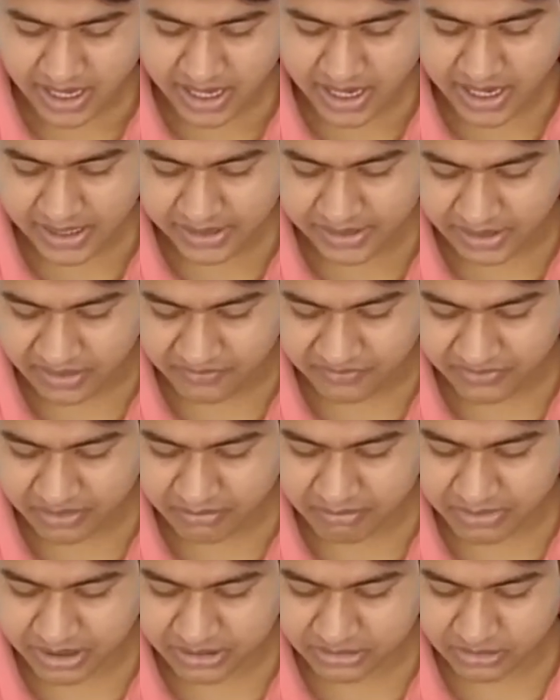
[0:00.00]
and after
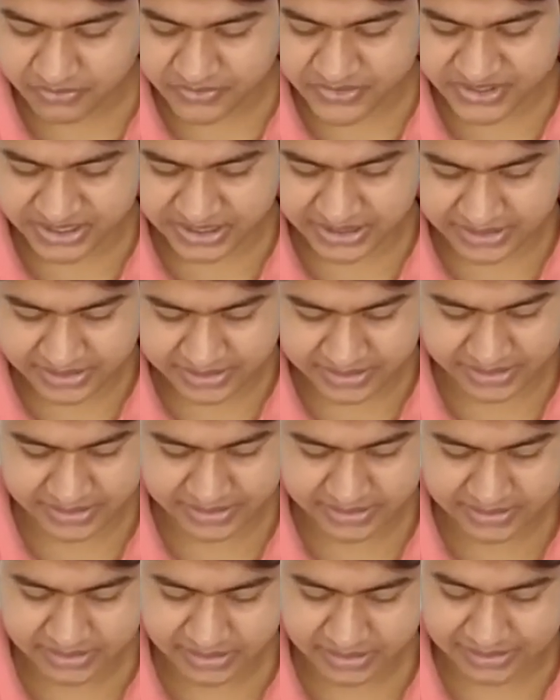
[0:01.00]
a month of steady
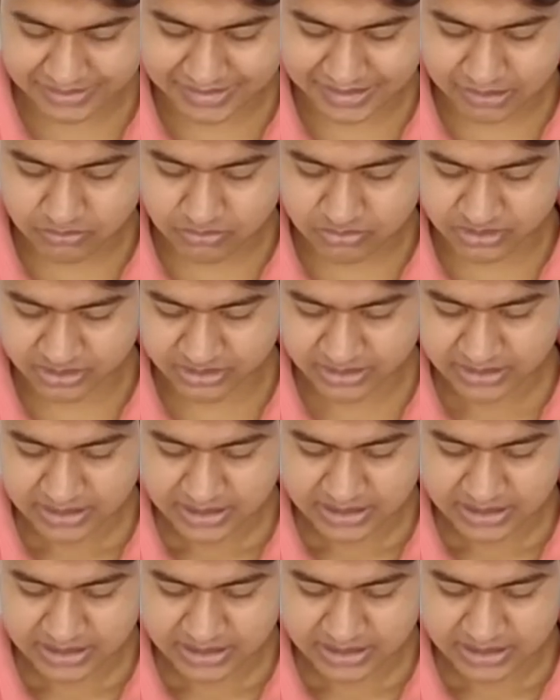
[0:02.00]
rain, the clouds